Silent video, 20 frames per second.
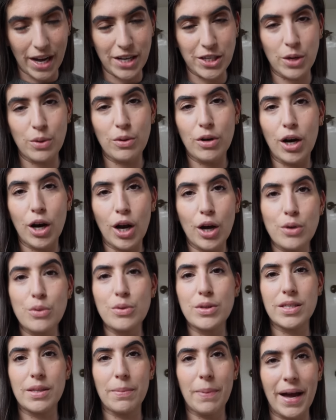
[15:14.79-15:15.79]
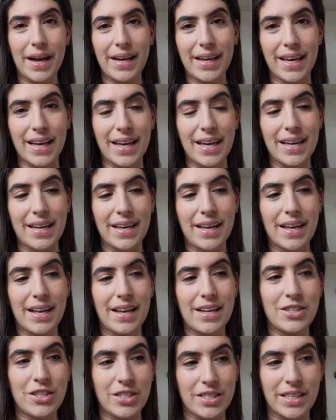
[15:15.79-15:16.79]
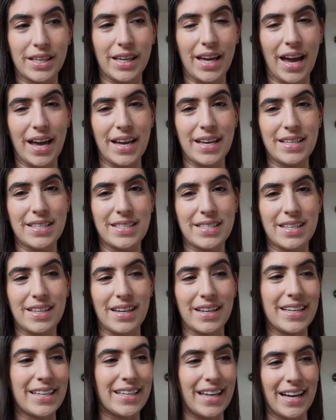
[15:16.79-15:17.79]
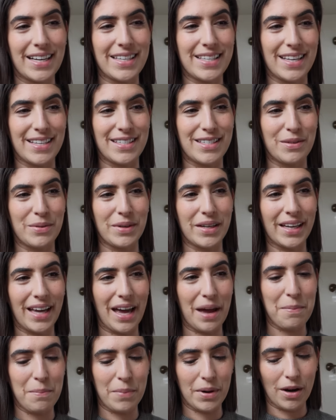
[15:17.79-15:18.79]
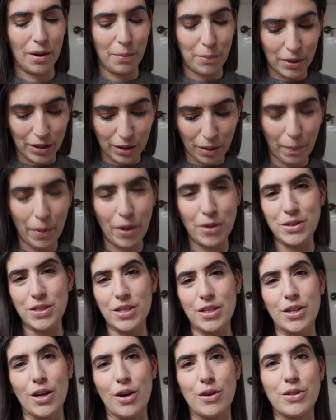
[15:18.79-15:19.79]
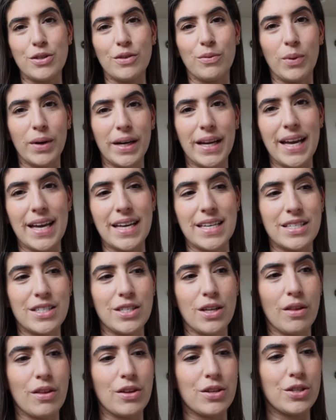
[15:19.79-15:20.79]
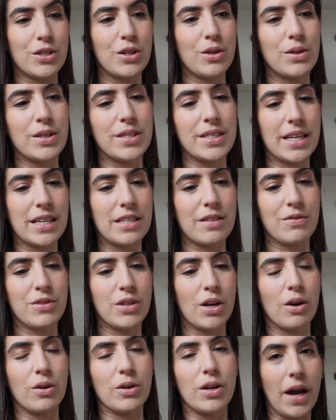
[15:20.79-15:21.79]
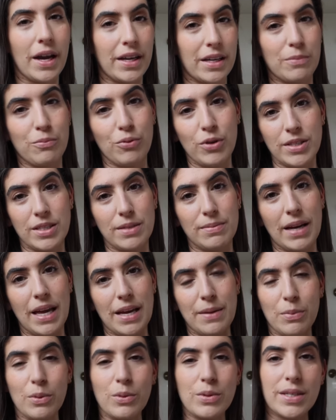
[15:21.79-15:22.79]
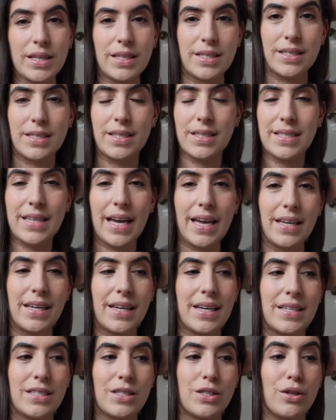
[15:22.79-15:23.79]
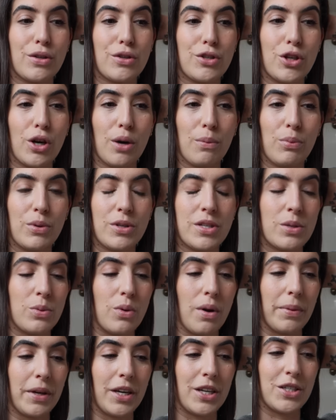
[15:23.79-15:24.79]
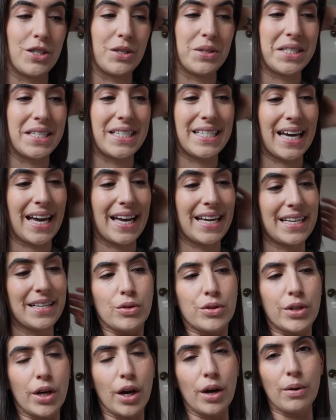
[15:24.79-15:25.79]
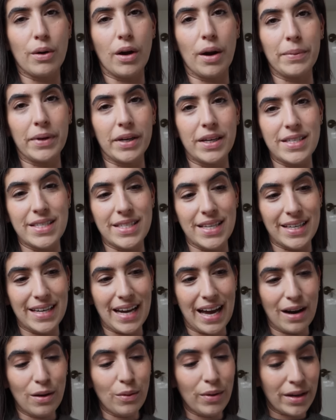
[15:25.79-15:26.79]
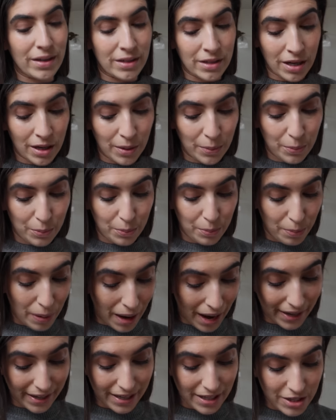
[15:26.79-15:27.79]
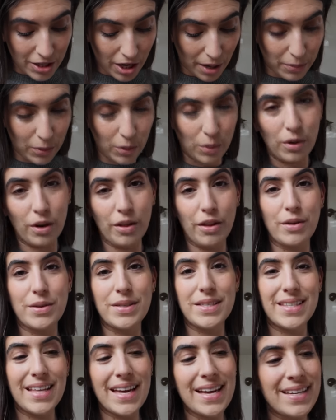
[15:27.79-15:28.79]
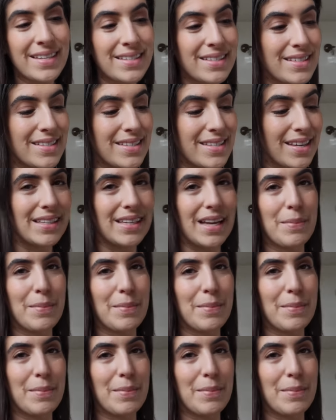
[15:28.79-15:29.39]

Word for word: I don't close the packet just in case I need access to it again, but I'll put little post-it notes of what it is so that as soon as things have sold, I can print some labels and take it to the shop, which is what I'm gonna do today. So I'm gonna sit now and package up all of those things.